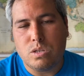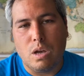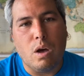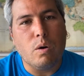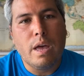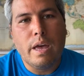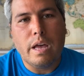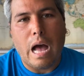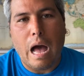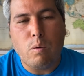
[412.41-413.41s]
So
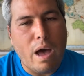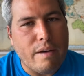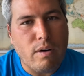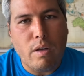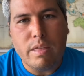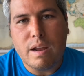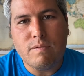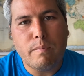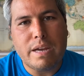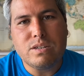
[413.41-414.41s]
I will have all that
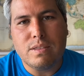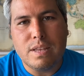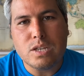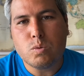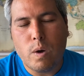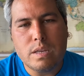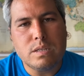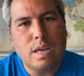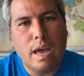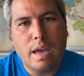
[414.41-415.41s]
information this
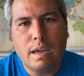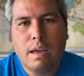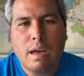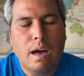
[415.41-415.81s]
Wednesday.